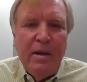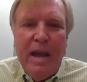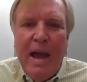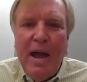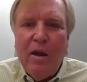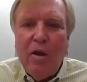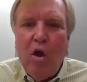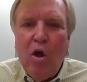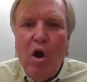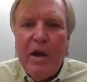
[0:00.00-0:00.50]

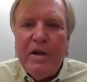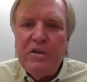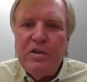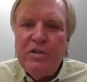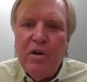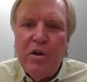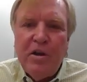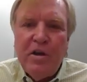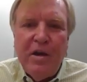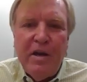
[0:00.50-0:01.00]
how long it
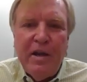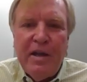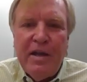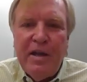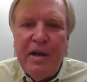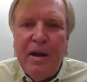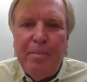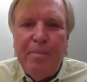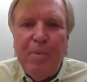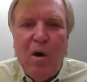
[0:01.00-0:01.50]
took you to
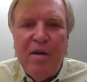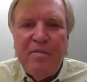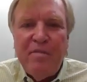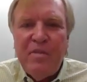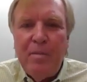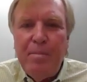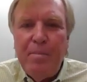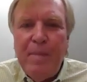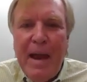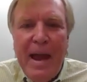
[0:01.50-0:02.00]
get up off
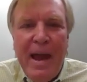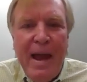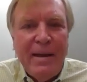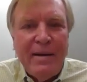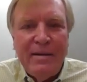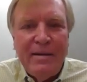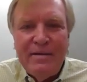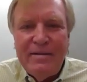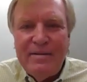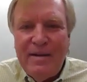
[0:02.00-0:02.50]
the
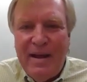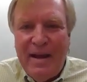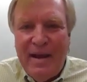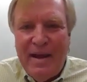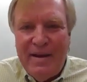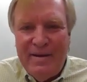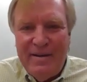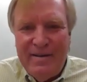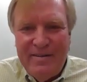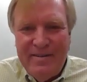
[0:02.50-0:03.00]
mat.
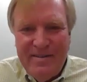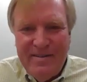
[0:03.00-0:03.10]
And,